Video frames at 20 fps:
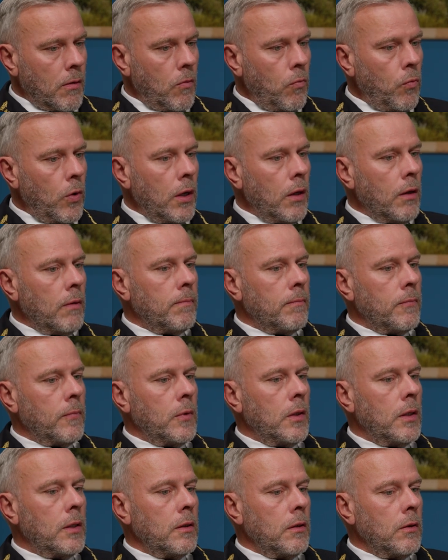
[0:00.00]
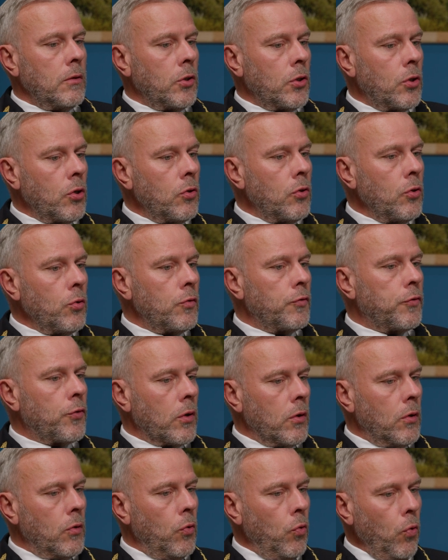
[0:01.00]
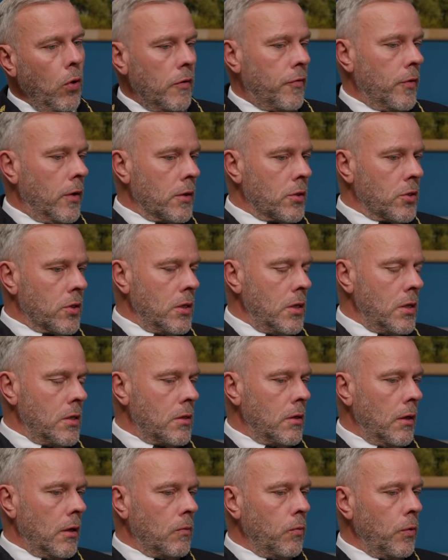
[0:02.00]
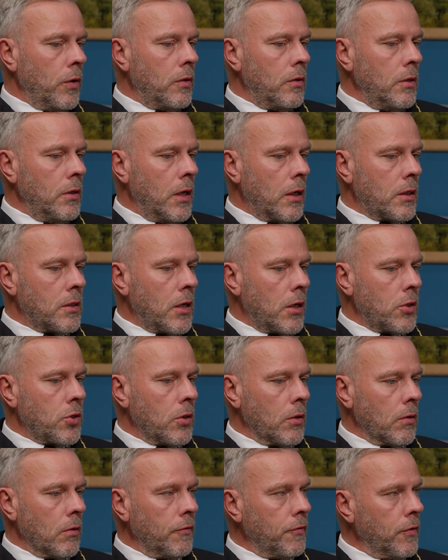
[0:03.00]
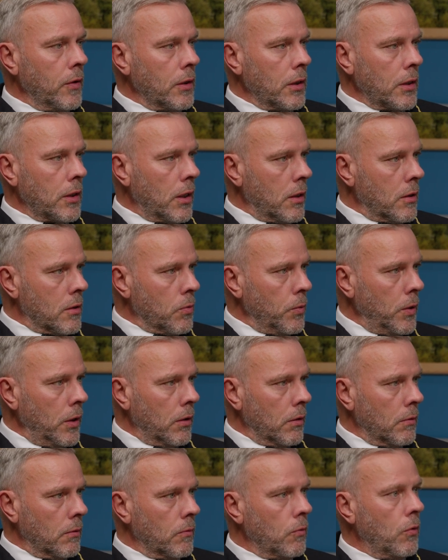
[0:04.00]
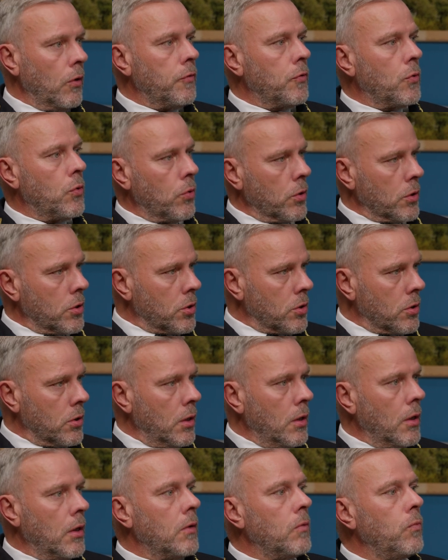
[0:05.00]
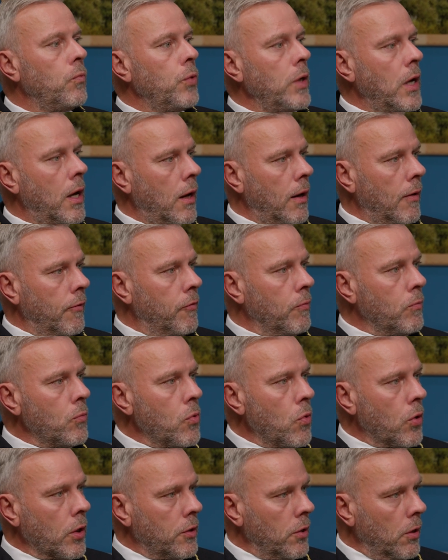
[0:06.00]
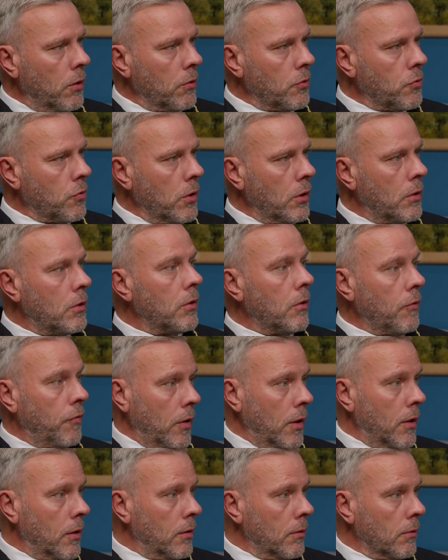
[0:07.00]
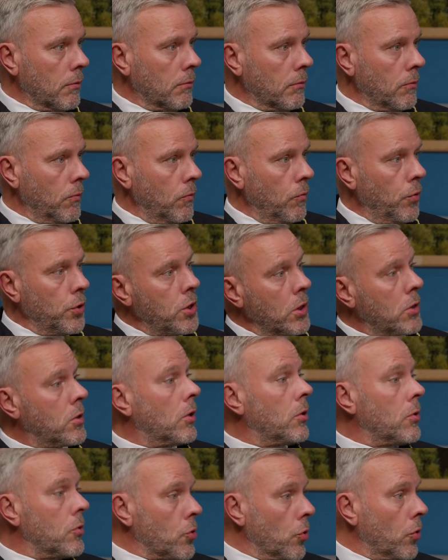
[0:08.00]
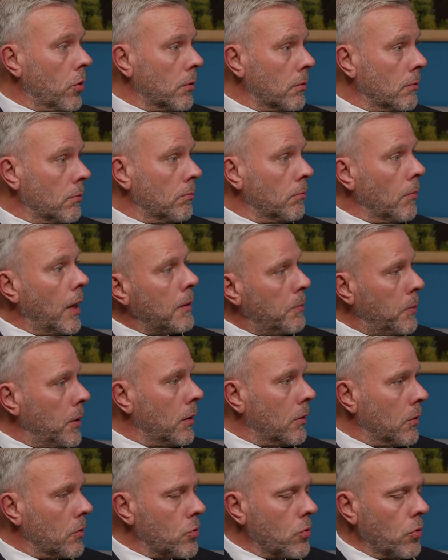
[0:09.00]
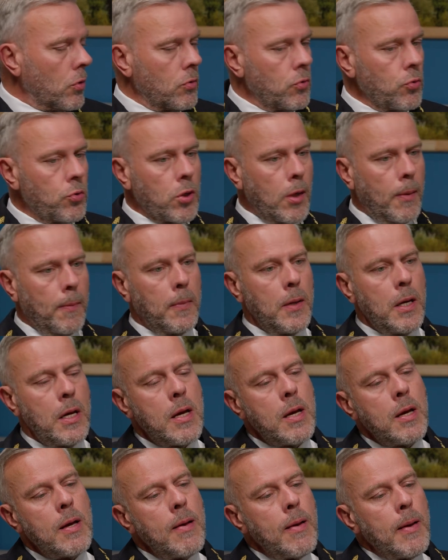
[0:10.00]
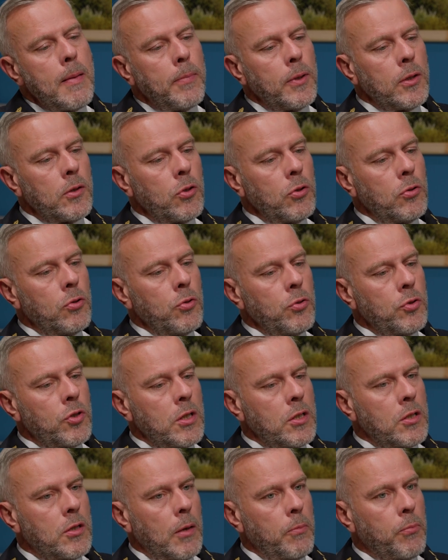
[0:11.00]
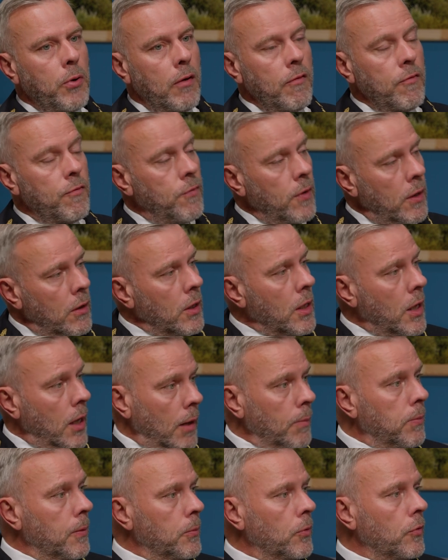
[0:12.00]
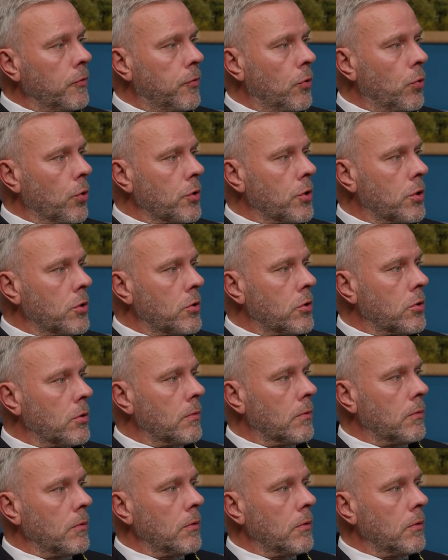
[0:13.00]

Well, the good news for all of us is that with the accession of Finland and Sweden, of course, we have more territory to defend, mm -hmm. which is a concern, might yes. be a concern to some. But the good news is they bring very capable forces